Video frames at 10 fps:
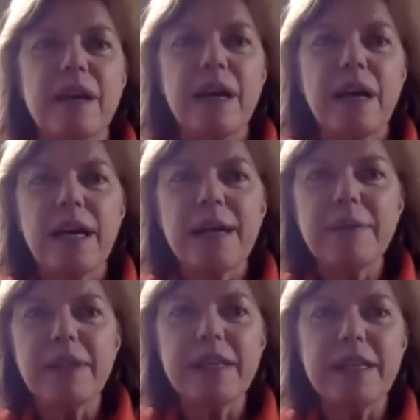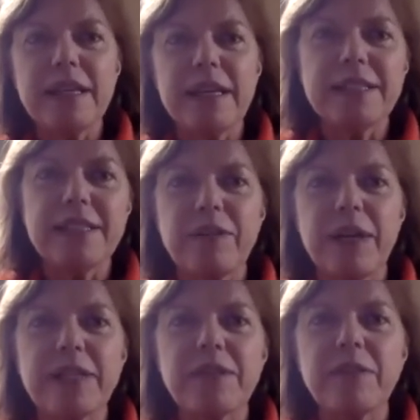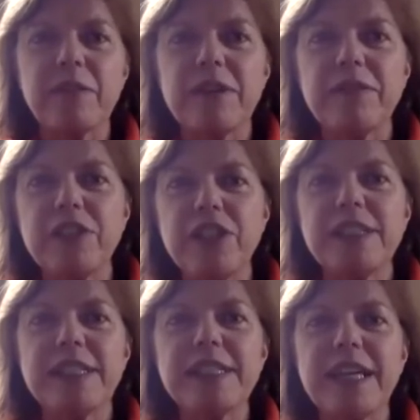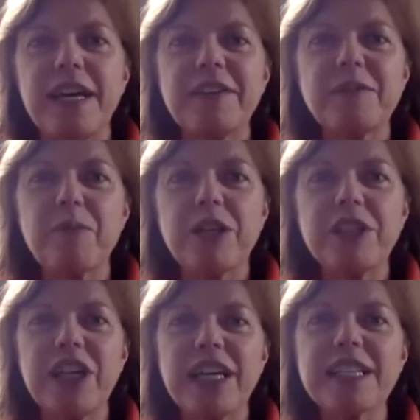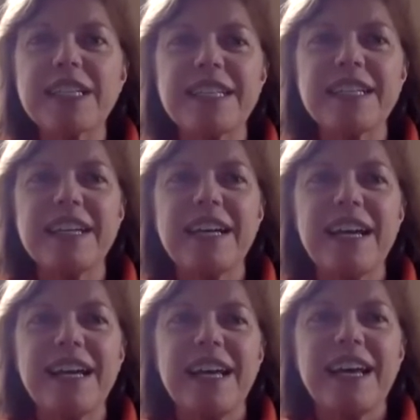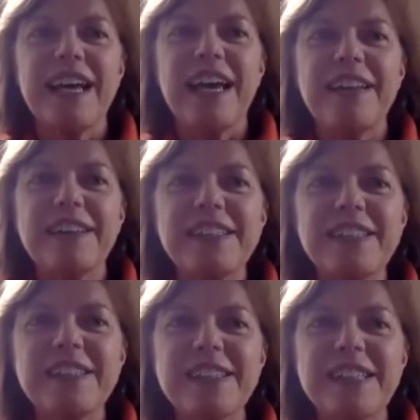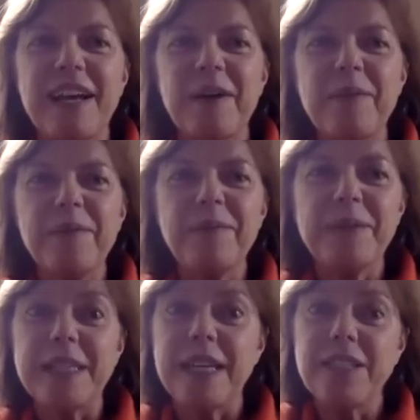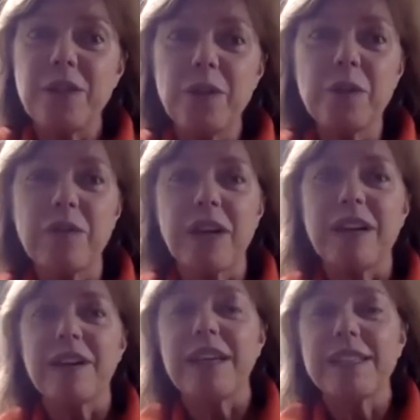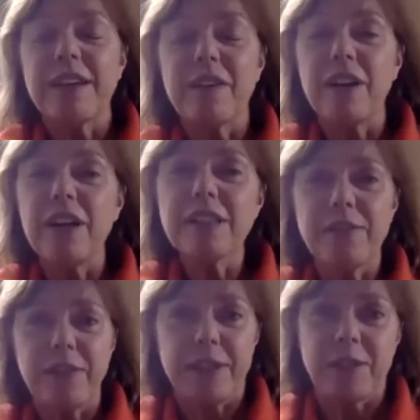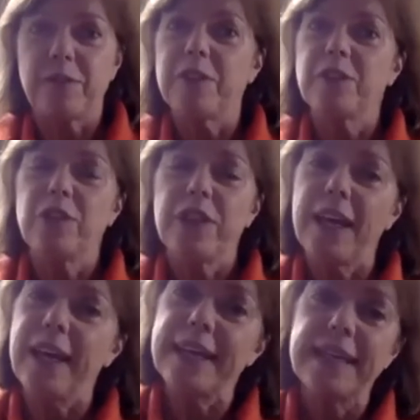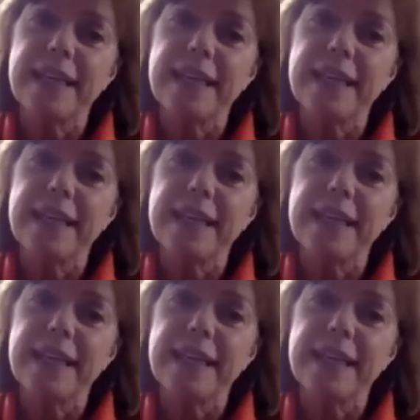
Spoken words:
I'm the director of the Refugees in Towns project. And this is day two of our arts festival today.